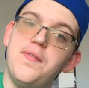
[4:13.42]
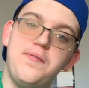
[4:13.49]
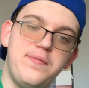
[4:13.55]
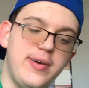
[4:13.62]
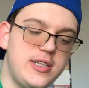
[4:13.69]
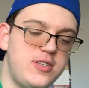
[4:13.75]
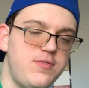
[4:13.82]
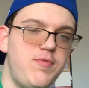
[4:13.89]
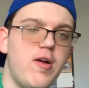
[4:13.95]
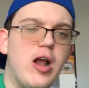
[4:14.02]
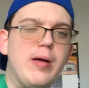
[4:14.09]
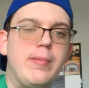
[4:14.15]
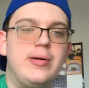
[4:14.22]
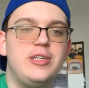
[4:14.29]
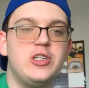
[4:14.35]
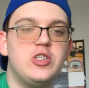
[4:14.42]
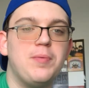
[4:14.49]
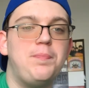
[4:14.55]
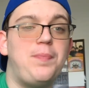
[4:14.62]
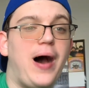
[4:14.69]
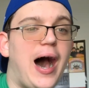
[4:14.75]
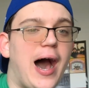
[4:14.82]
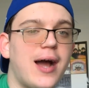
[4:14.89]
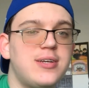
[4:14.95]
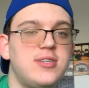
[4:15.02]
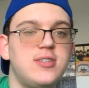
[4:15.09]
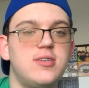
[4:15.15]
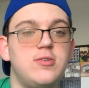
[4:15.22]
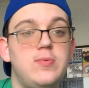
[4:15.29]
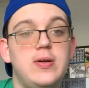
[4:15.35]
it's a
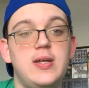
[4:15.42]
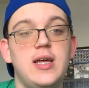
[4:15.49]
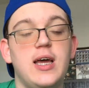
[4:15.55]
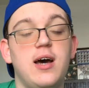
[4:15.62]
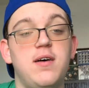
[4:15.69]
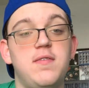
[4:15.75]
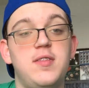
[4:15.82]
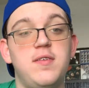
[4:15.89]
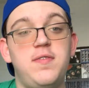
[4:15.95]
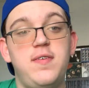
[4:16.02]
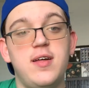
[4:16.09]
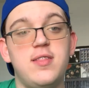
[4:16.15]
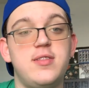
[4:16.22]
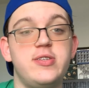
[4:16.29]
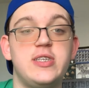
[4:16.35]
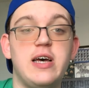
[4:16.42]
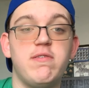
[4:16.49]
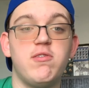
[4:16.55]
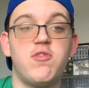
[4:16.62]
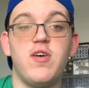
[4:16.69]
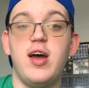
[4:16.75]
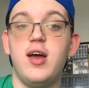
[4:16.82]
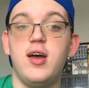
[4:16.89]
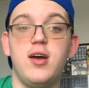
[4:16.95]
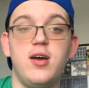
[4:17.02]
box, really, of the 5th and 7th fret.